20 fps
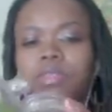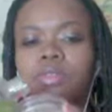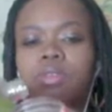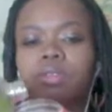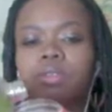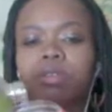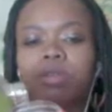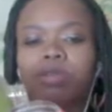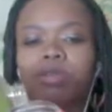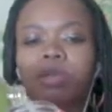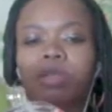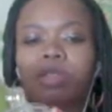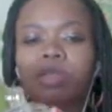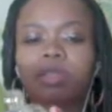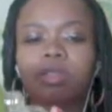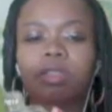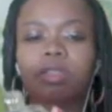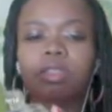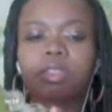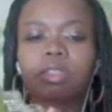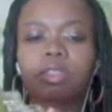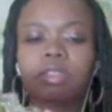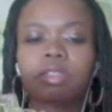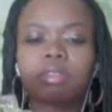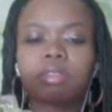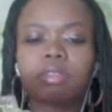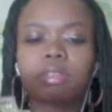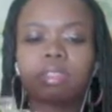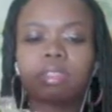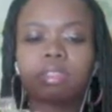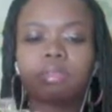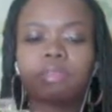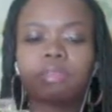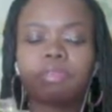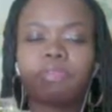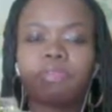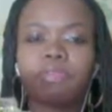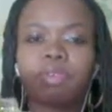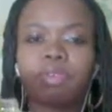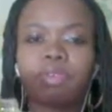You can also put a little in
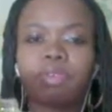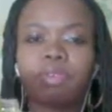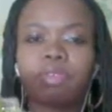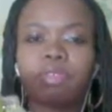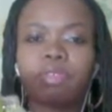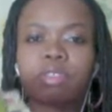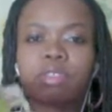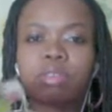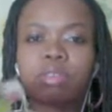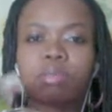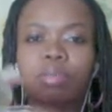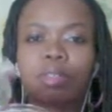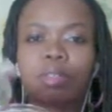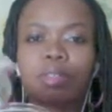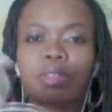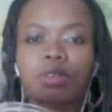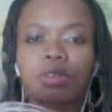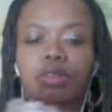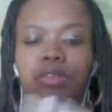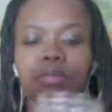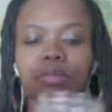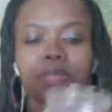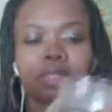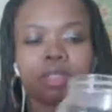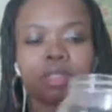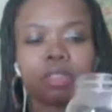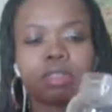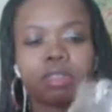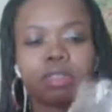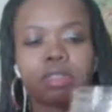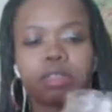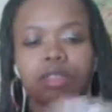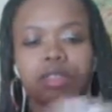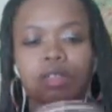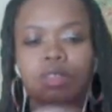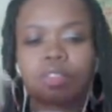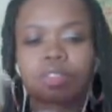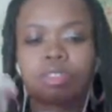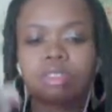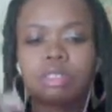before you even start putting the herbs in,
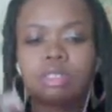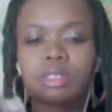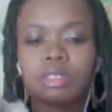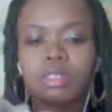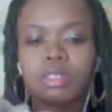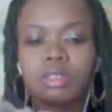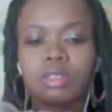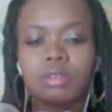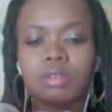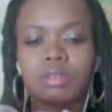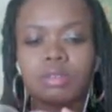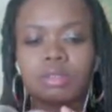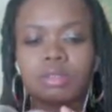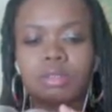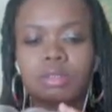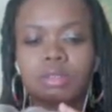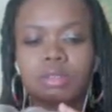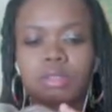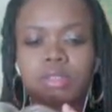just so,